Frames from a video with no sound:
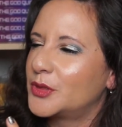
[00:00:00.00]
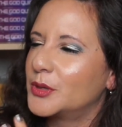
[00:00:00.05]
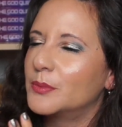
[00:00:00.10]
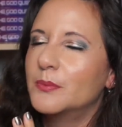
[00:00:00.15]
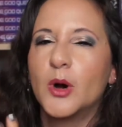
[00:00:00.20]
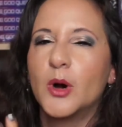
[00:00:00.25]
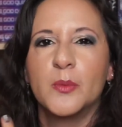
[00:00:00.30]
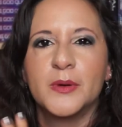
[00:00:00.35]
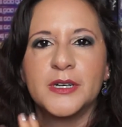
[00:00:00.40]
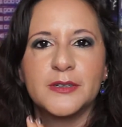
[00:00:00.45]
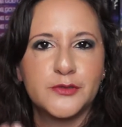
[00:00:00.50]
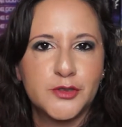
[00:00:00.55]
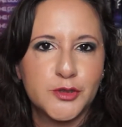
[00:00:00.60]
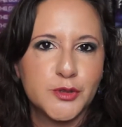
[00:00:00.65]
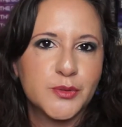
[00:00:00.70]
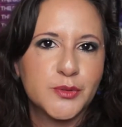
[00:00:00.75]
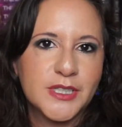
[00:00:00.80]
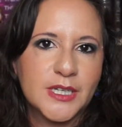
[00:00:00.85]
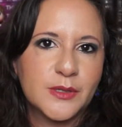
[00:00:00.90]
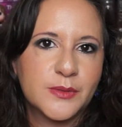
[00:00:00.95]
moment of
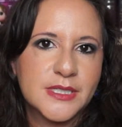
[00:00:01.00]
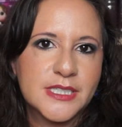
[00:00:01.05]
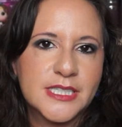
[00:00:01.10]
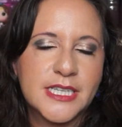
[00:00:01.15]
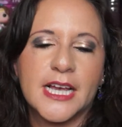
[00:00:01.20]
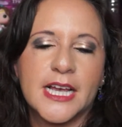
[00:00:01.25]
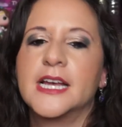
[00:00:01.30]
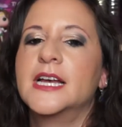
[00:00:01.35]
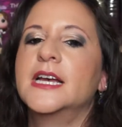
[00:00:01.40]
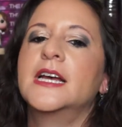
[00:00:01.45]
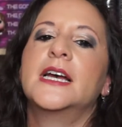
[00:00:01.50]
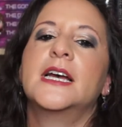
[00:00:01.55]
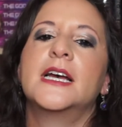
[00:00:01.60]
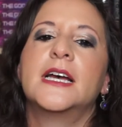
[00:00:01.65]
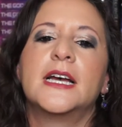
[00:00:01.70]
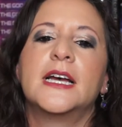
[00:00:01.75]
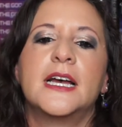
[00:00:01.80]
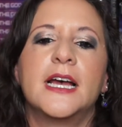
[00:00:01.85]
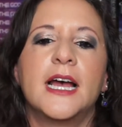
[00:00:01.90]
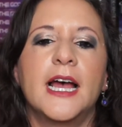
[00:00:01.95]
truth, I would say.
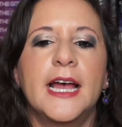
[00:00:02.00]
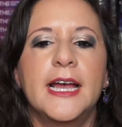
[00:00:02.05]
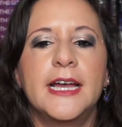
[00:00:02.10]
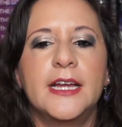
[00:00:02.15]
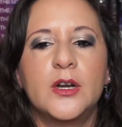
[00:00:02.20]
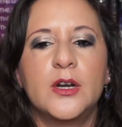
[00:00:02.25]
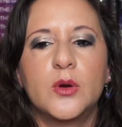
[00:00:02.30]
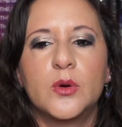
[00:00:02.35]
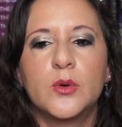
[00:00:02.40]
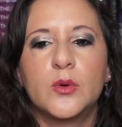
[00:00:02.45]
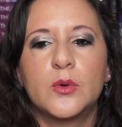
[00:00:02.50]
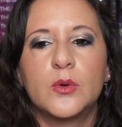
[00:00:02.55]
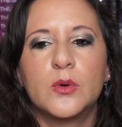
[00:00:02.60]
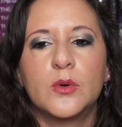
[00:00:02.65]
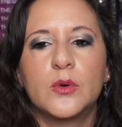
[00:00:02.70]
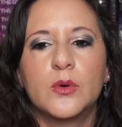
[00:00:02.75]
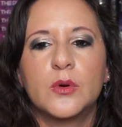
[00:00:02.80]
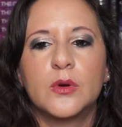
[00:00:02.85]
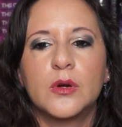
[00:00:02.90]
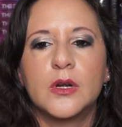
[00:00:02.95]
And
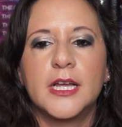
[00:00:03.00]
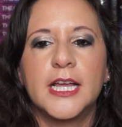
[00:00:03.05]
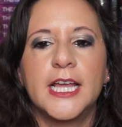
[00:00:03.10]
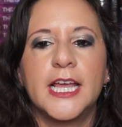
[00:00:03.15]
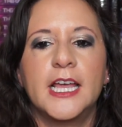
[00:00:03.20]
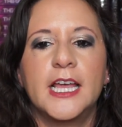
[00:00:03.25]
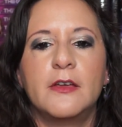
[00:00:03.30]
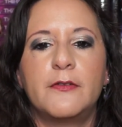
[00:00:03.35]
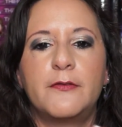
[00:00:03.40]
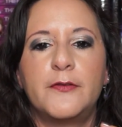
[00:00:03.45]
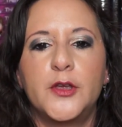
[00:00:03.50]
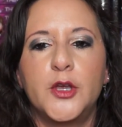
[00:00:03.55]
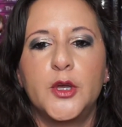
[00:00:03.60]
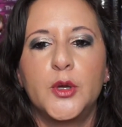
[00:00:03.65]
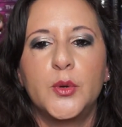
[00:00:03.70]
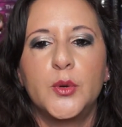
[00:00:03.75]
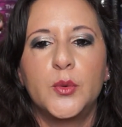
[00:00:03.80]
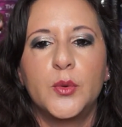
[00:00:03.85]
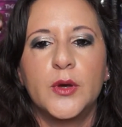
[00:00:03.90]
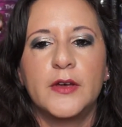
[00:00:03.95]
if
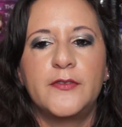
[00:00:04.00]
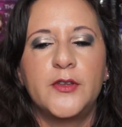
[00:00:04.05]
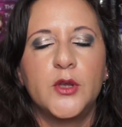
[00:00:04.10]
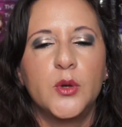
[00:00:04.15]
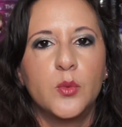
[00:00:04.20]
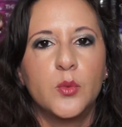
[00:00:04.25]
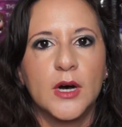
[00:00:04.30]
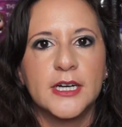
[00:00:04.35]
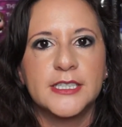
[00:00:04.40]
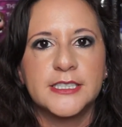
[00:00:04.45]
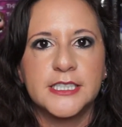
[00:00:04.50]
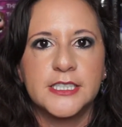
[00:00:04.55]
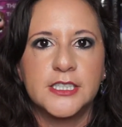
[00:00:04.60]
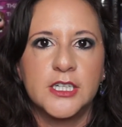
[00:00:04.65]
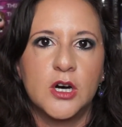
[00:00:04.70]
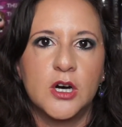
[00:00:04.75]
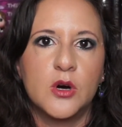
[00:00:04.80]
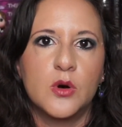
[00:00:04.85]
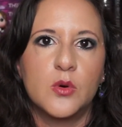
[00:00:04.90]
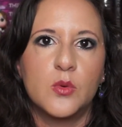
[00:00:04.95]
you want to
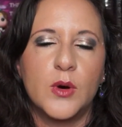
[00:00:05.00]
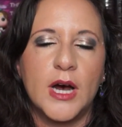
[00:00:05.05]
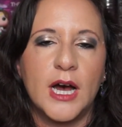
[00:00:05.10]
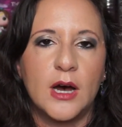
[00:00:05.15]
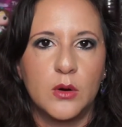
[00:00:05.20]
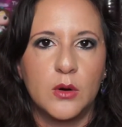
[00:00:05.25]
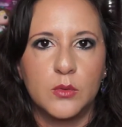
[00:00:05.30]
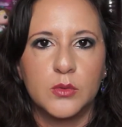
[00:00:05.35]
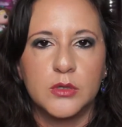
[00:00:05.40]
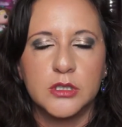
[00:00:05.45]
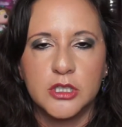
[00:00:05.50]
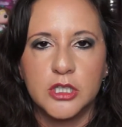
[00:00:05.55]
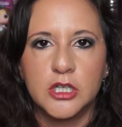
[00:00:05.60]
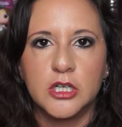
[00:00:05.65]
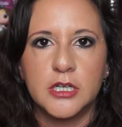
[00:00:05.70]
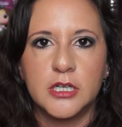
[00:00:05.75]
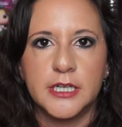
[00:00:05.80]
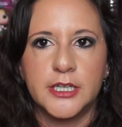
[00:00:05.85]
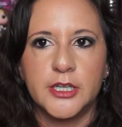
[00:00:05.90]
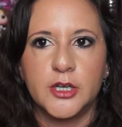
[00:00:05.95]
know how it will
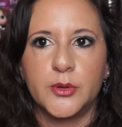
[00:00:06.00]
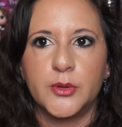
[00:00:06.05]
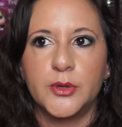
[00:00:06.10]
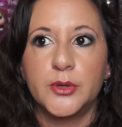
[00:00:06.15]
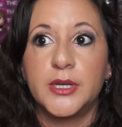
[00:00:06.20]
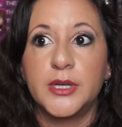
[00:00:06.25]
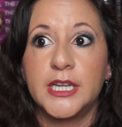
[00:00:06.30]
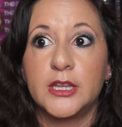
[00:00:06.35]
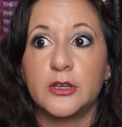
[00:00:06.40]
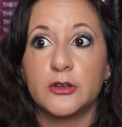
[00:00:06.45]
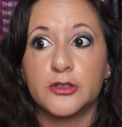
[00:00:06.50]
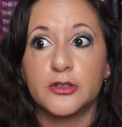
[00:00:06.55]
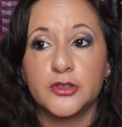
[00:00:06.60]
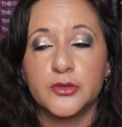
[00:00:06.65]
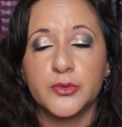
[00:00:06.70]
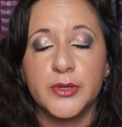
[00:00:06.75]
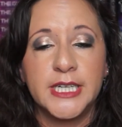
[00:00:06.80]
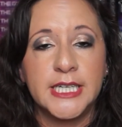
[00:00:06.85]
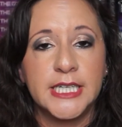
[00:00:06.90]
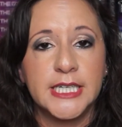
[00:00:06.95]
look, you can either
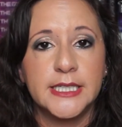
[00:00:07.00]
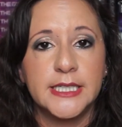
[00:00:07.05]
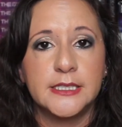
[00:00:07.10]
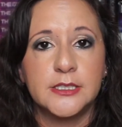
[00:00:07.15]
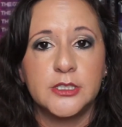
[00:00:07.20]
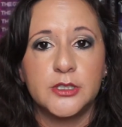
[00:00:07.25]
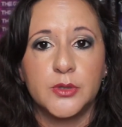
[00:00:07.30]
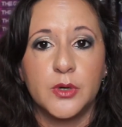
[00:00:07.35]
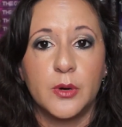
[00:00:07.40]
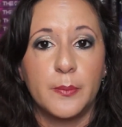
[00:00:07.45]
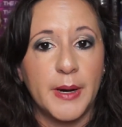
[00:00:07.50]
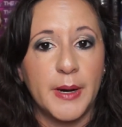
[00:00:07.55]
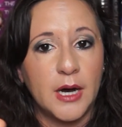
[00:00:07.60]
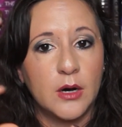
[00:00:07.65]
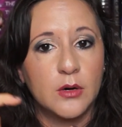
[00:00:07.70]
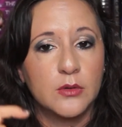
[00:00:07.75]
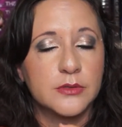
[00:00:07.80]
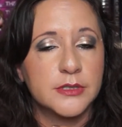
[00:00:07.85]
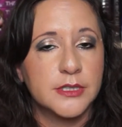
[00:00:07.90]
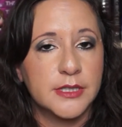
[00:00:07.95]
shrink it to
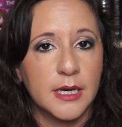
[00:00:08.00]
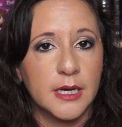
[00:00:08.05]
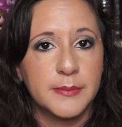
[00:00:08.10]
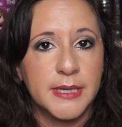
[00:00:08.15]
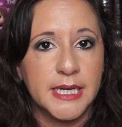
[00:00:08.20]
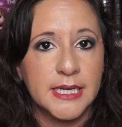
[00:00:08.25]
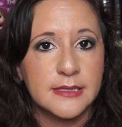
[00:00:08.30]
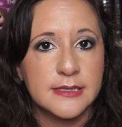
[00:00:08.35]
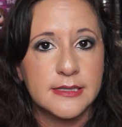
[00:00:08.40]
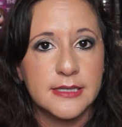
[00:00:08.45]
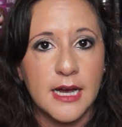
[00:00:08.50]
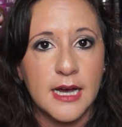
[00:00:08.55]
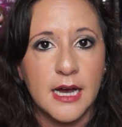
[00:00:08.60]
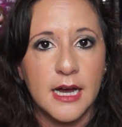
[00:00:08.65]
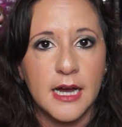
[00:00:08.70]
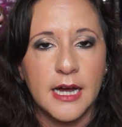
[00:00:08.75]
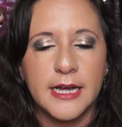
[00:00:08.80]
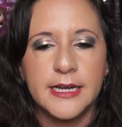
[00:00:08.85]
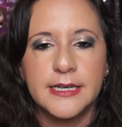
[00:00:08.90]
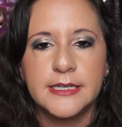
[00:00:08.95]
about thumbnail
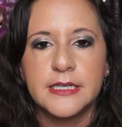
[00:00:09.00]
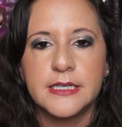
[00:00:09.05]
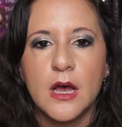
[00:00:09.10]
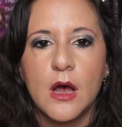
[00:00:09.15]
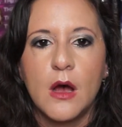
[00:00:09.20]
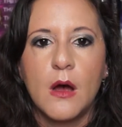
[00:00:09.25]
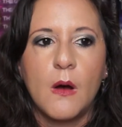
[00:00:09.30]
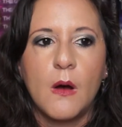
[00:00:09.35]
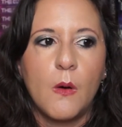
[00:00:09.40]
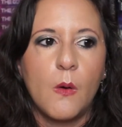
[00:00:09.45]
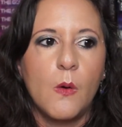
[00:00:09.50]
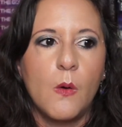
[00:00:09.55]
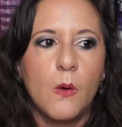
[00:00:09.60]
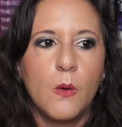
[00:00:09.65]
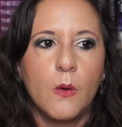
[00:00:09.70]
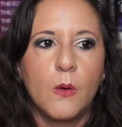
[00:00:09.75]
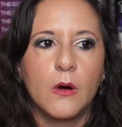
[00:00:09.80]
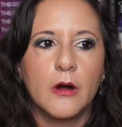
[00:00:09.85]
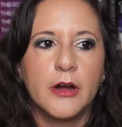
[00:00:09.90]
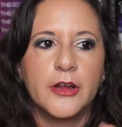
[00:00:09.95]
size,
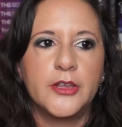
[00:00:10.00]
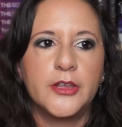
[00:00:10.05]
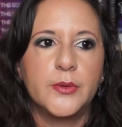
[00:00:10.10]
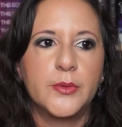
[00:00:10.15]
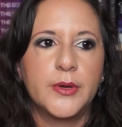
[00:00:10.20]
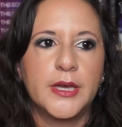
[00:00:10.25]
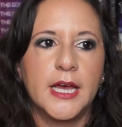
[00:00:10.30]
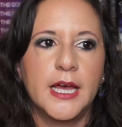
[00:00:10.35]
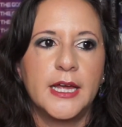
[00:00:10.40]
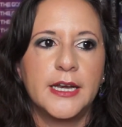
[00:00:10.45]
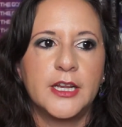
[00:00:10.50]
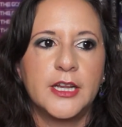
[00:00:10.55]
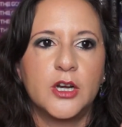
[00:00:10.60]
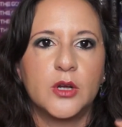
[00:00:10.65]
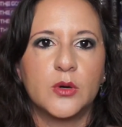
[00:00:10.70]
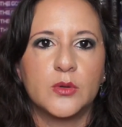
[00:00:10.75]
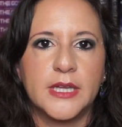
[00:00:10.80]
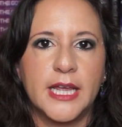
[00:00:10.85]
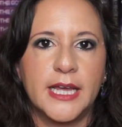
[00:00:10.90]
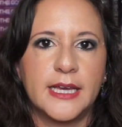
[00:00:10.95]
or you can,
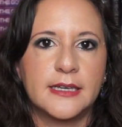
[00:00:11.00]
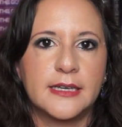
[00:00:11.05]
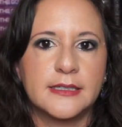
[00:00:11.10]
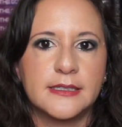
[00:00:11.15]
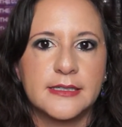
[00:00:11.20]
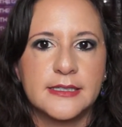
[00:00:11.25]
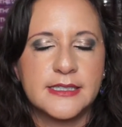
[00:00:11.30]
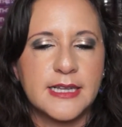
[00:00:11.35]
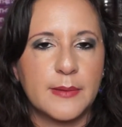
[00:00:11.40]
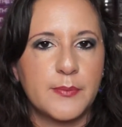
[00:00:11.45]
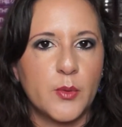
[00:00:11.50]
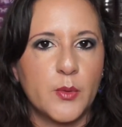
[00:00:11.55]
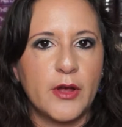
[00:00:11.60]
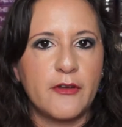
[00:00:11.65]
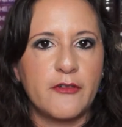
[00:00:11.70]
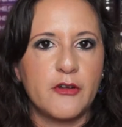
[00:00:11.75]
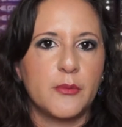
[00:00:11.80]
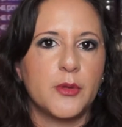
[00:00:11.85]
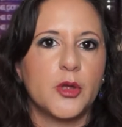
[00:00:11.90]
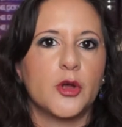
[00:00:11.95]
like step
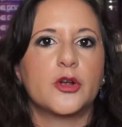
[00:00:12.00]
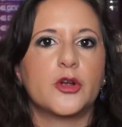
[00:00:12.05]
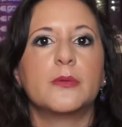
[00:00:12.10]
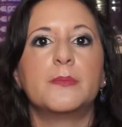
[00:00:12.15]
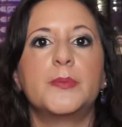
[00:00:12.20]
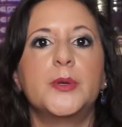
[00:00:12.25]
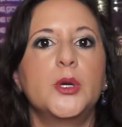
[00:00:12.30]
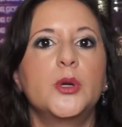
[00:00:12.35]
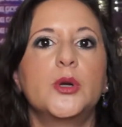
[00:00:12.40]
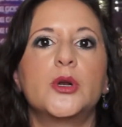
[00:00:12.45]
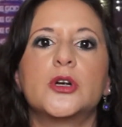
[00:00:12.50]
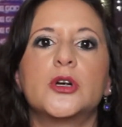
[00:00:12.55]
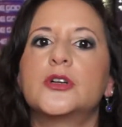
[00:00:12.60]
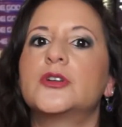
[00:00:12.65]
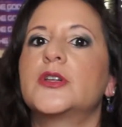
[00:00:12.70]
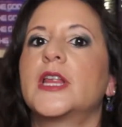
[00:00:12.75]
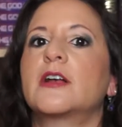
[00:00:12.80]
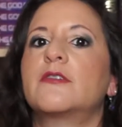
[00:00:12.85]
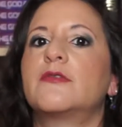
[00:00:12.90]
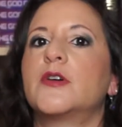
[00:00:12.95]
away from your
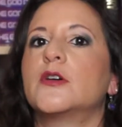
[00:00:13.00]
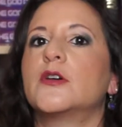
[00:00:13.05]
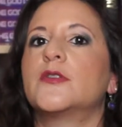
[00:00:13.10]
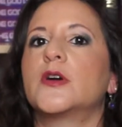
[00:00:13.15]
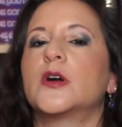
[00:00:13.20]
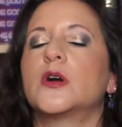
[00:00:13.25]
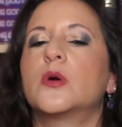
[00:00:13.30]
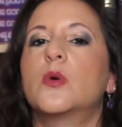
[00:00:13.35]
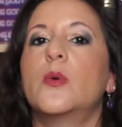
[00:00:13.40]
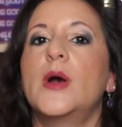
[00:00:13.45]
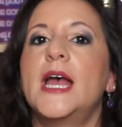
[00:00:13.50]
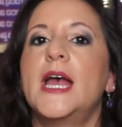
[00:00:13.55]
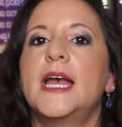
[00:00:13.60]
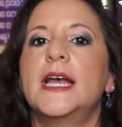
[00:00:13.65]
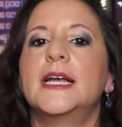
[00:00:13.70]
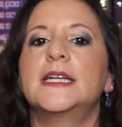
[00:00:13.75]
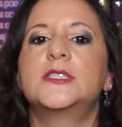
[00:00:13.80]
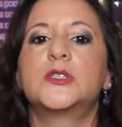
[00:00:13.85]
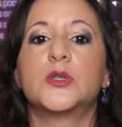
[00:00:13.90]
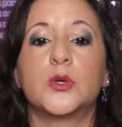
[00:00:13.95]
computer, like far, far
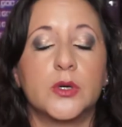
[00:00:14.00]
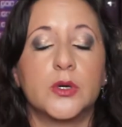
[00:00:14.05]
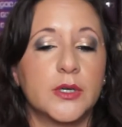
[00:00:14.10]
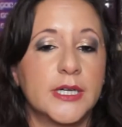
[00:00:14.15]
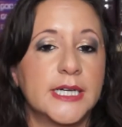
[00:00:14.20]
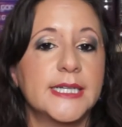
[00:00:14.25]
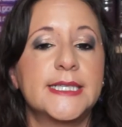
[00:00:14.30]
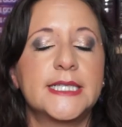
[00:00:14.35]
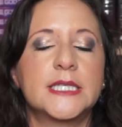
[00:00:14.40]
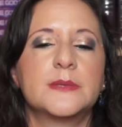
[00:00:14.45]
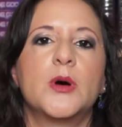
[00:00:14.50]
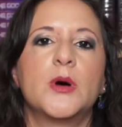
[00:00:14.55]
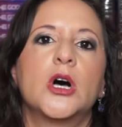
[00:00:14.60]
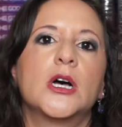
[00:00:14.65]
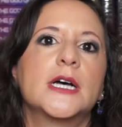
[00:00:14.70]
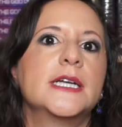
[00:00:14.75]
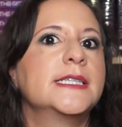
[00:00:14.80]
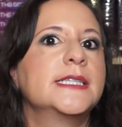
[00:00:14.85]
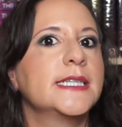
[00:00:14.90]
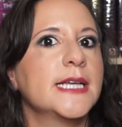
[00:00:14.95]
away to get
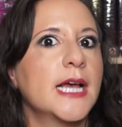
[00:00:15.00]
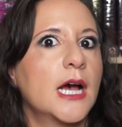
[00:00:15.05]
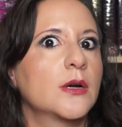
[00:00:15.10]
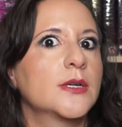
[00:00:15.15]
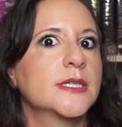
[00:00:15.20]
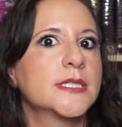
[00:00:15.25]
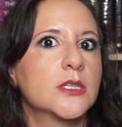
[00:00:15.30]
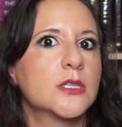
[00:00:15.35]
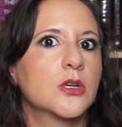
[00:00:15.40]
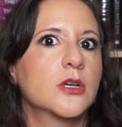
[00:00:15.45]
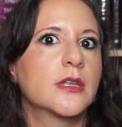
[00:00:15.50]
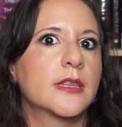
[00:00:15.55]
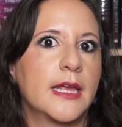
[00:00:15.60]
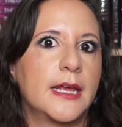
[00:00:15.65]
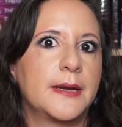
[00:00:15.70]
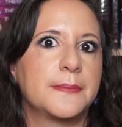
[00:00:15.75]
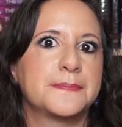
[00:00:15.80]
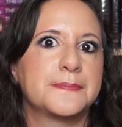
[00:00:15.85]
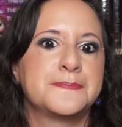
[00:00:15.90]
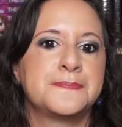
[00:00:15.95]
small and see how does it look
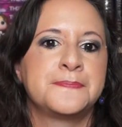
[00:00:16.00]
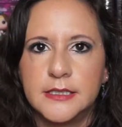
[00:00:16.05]
then.